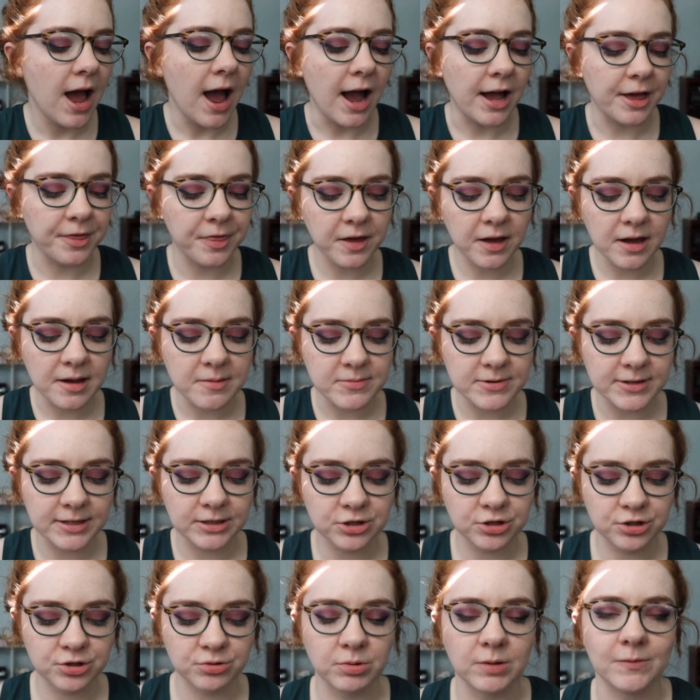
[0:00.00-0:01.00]
I think I'm gonna
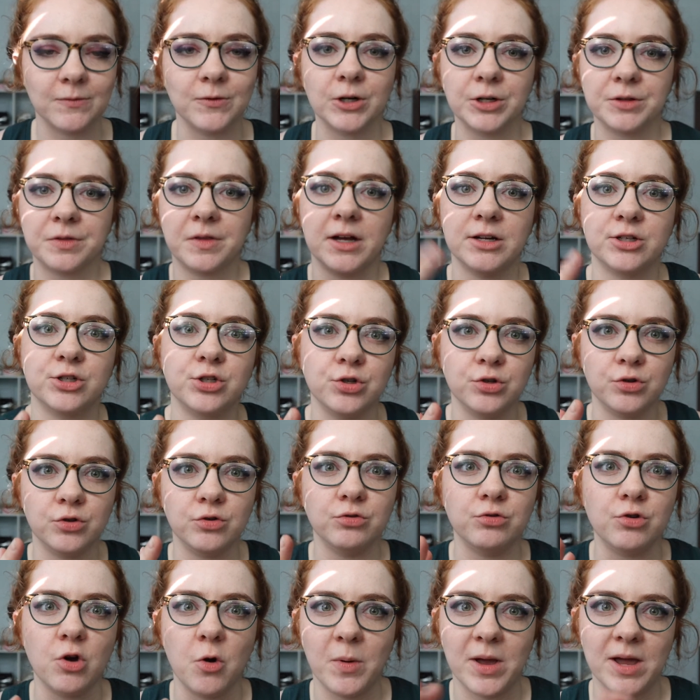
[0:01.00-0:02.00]
just revert that to
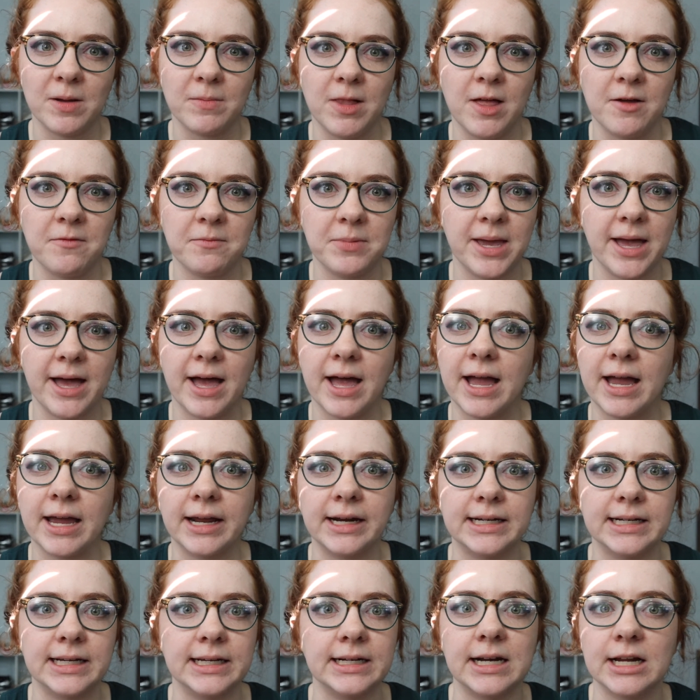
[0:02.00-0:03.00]
no pan left
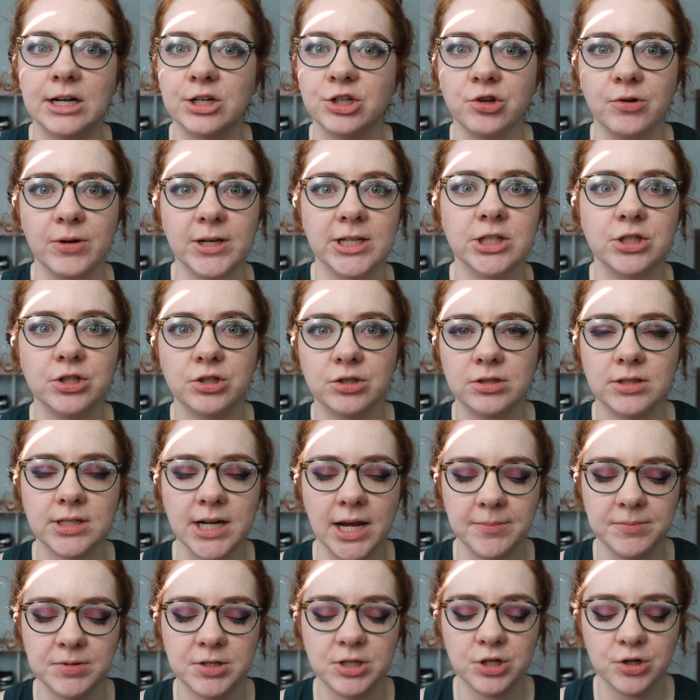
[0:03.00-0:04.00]
behind and not do it
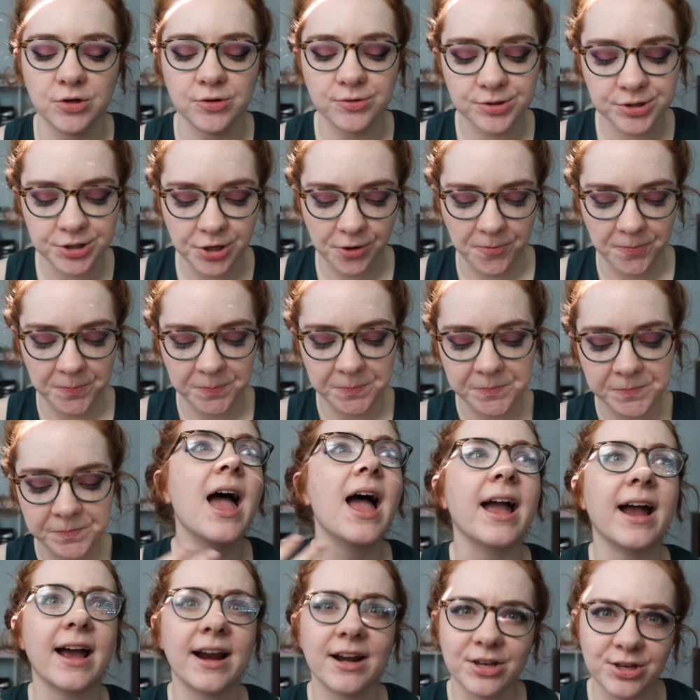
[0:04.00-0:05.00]
×2. So
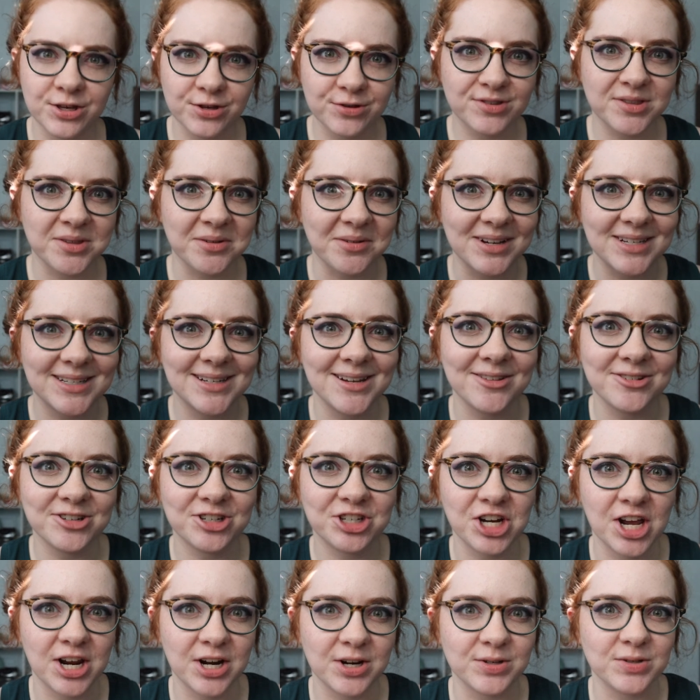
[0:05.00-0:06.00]
I gotta use the rest of the
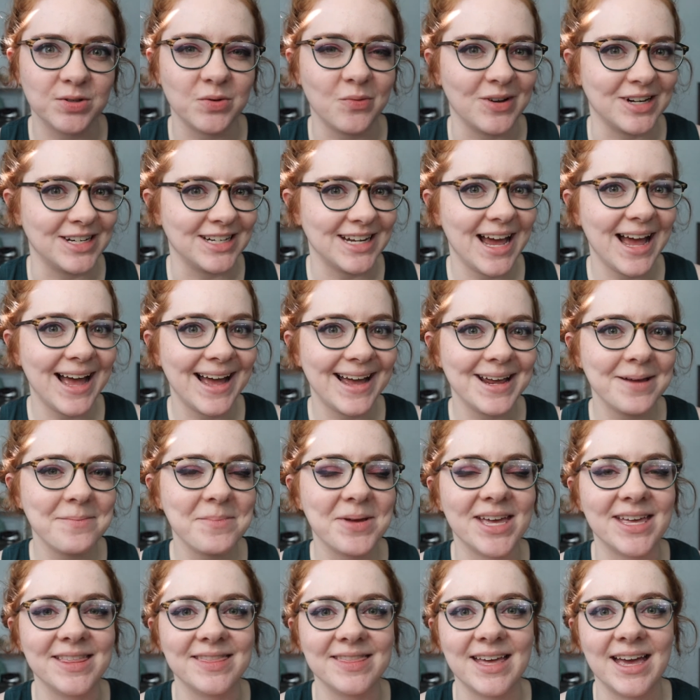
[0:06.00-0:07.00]
shadows 1 time,
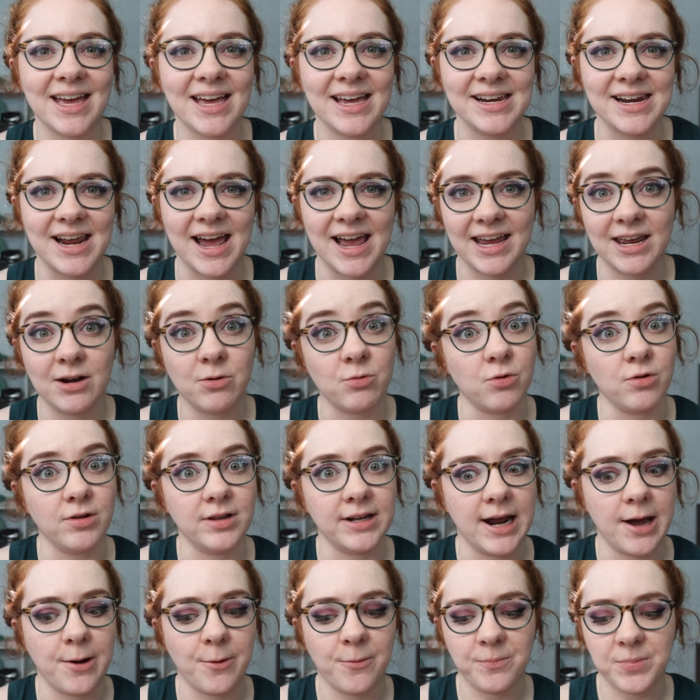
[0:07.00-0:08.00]
and then I can roll
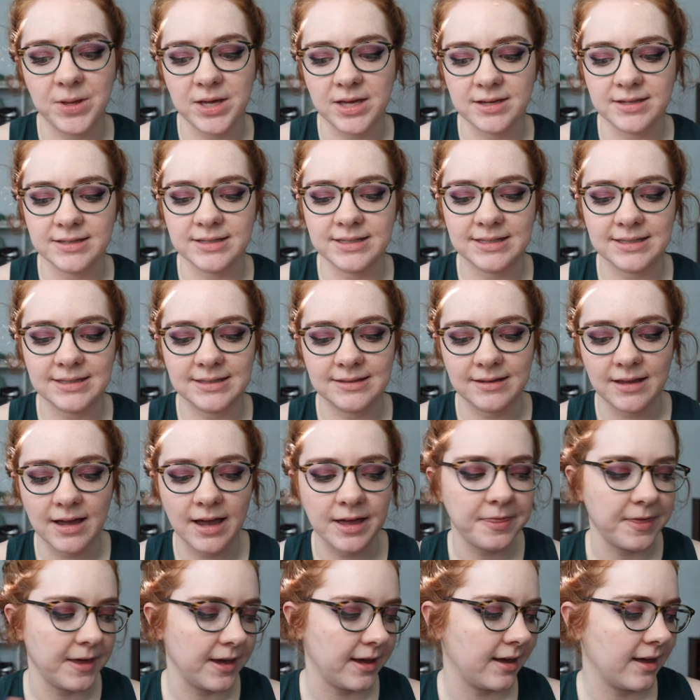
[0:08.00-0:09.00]
it out because I
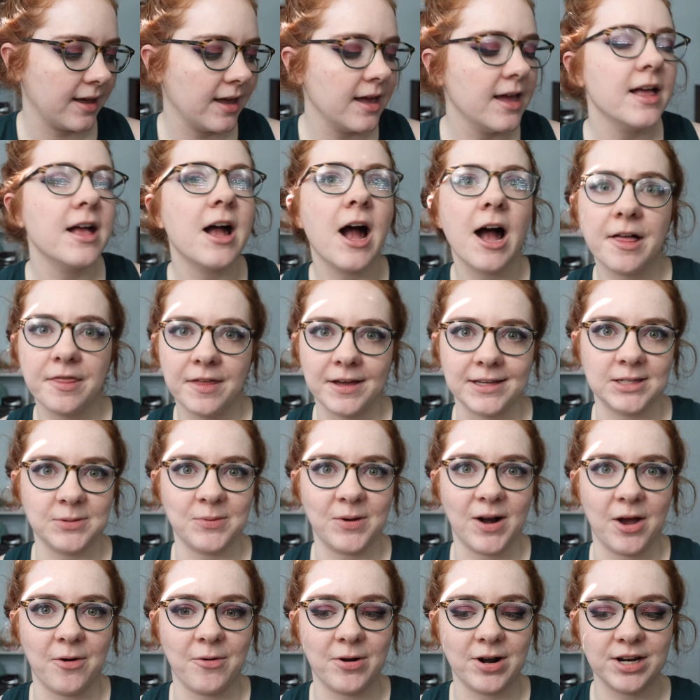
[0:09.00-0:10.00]
think that's
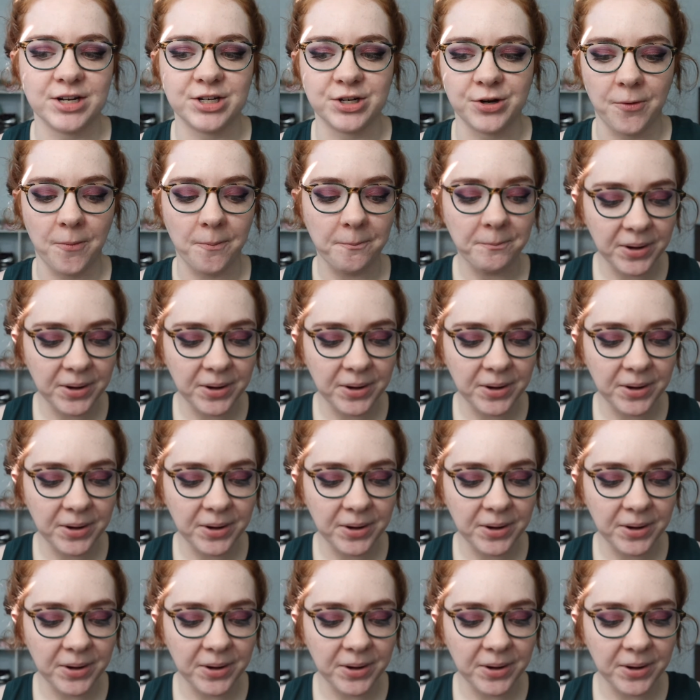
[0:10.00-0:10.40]
what I wanna do.